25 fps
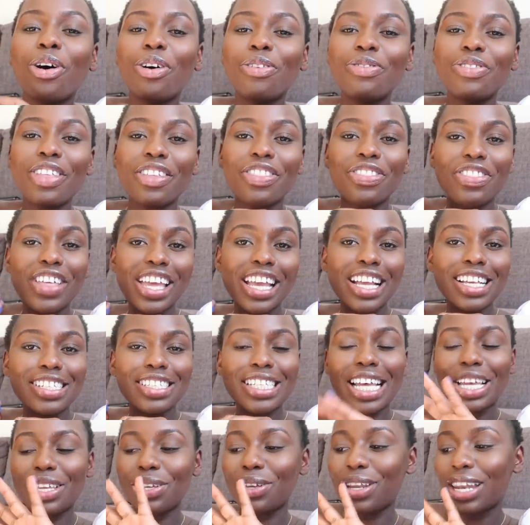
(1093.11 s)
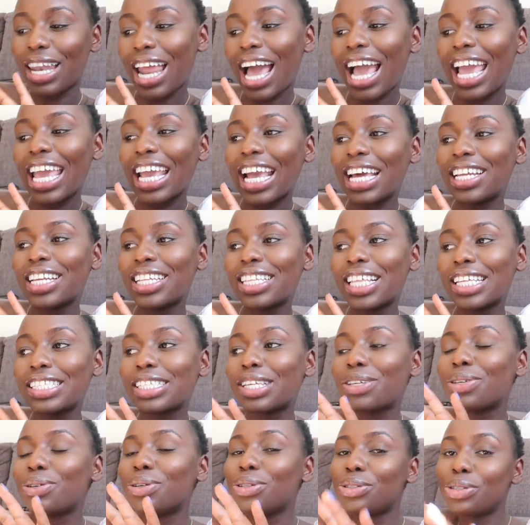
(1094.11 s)
of the things that you like and the
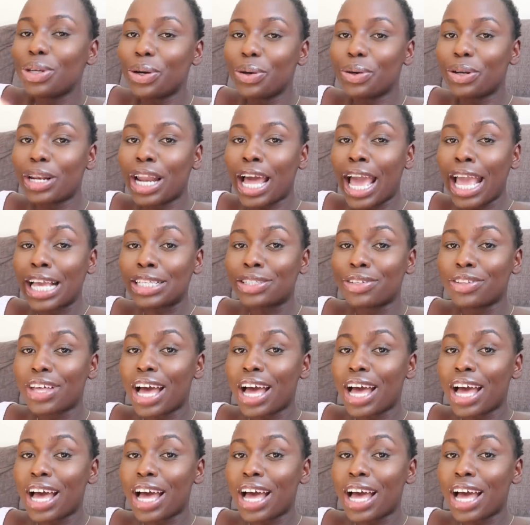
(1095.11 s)
things that you don't like,